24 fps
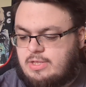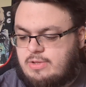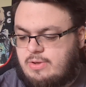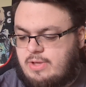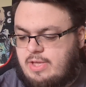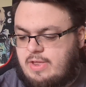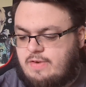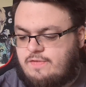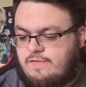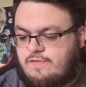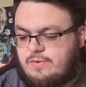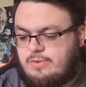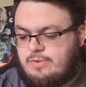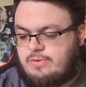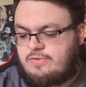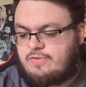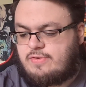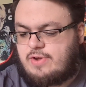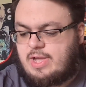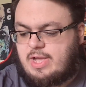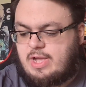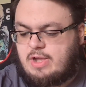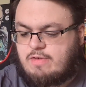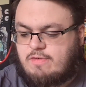to
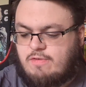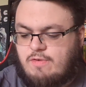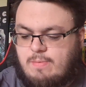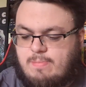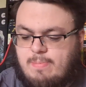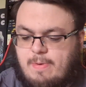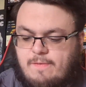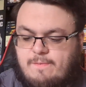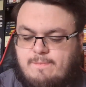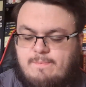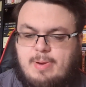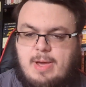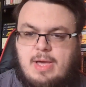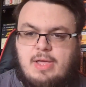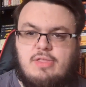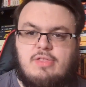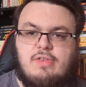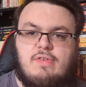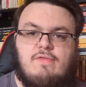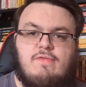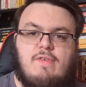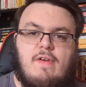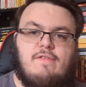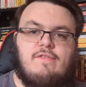infiltrate a group of
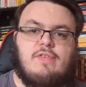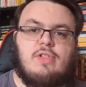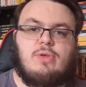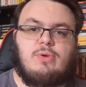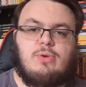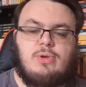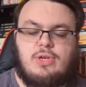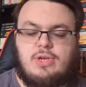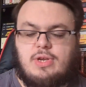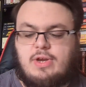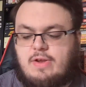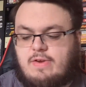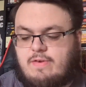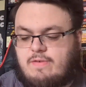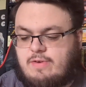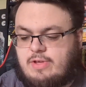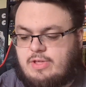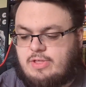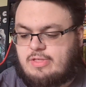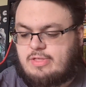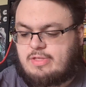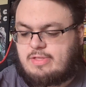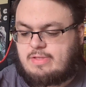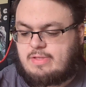peasant
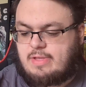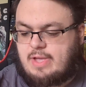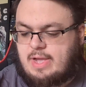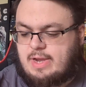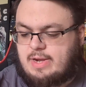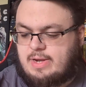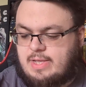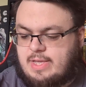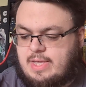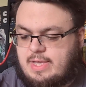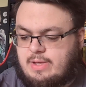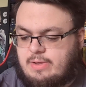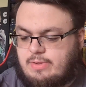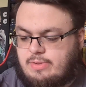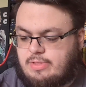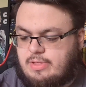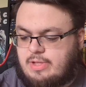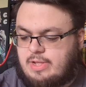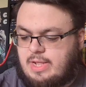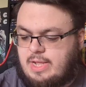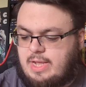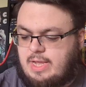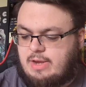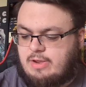revolutionaries and kill
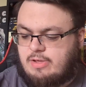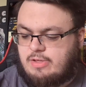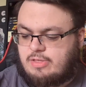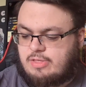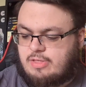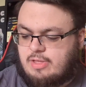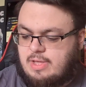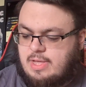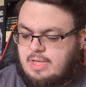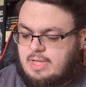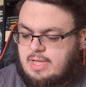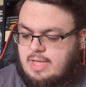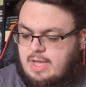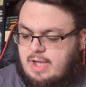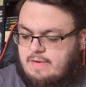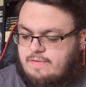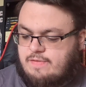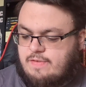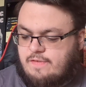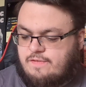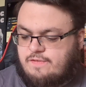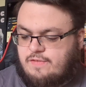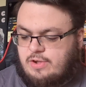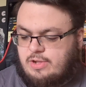the leaders.
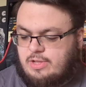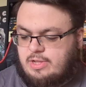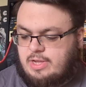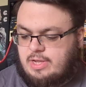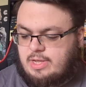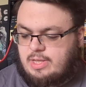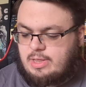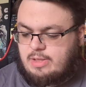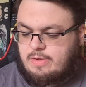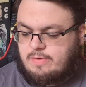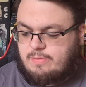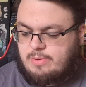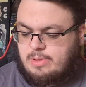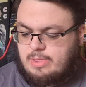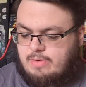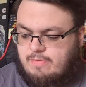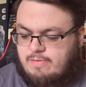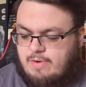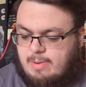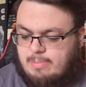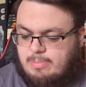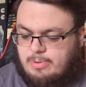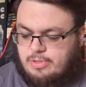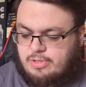After falling in love with the
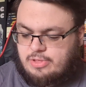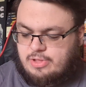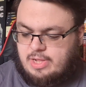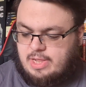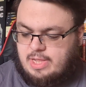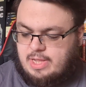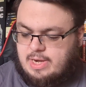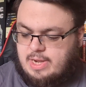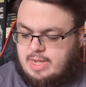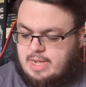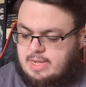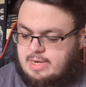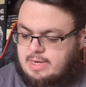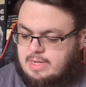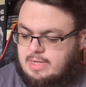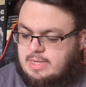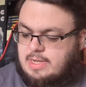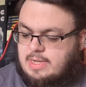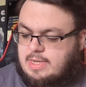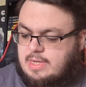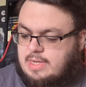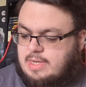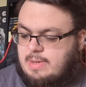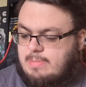rebel Soledad,
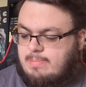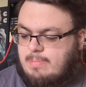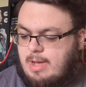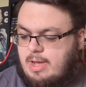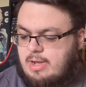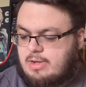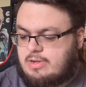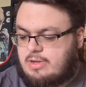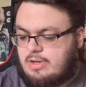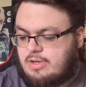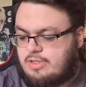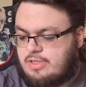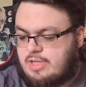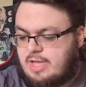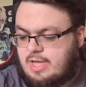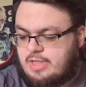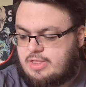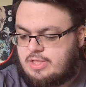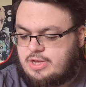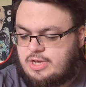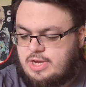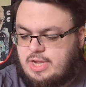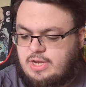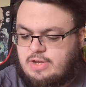Marcos
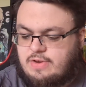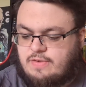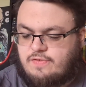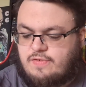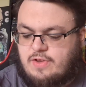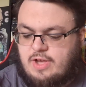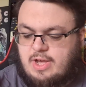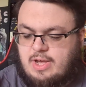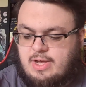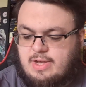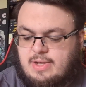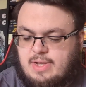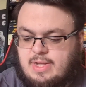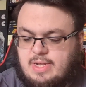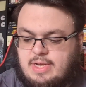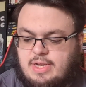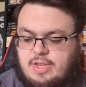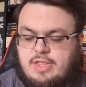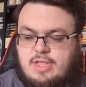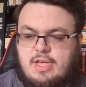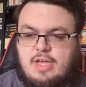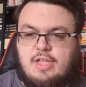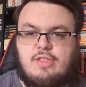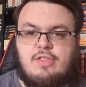has a change of heart and
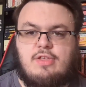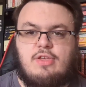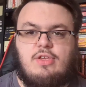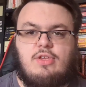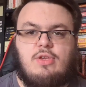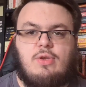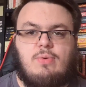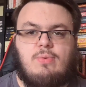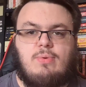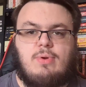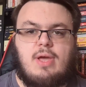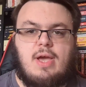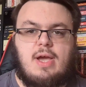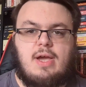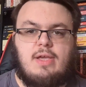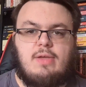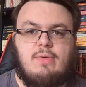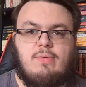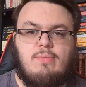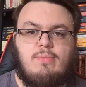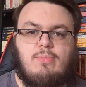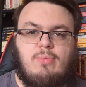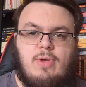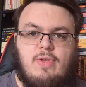decides to
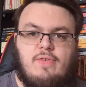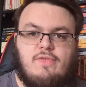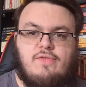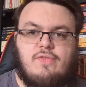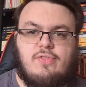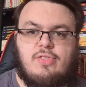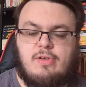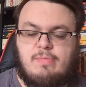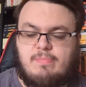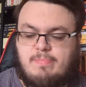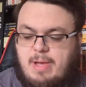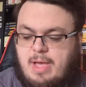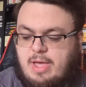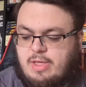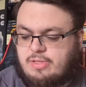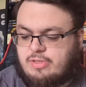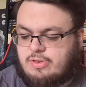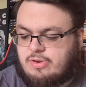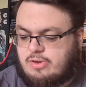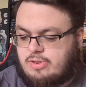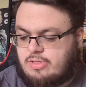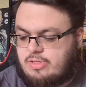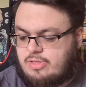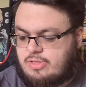unite with the
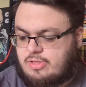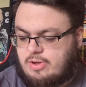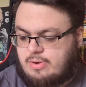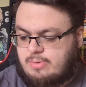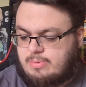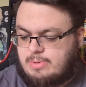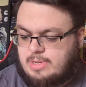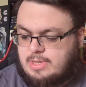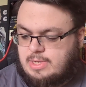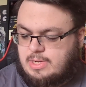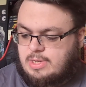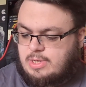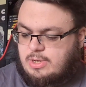peasants. So,